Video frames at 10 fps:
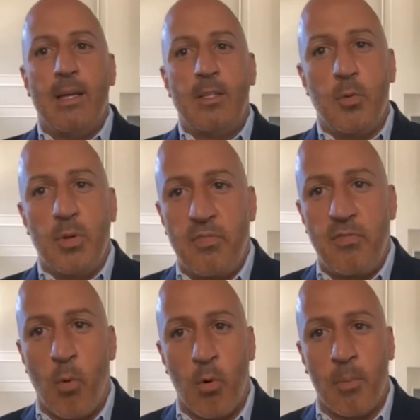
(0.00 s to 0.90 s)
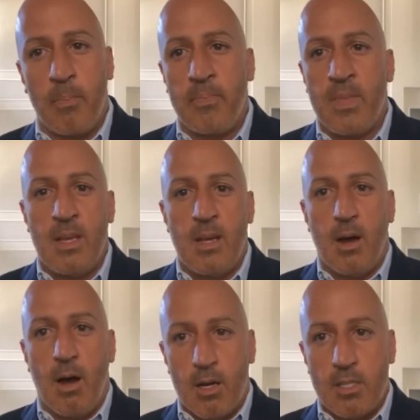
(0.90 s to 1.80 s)
to inform
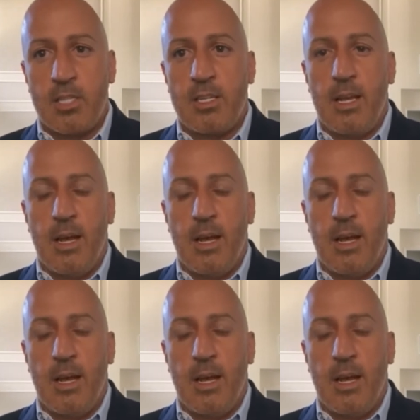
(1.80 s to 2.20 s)
us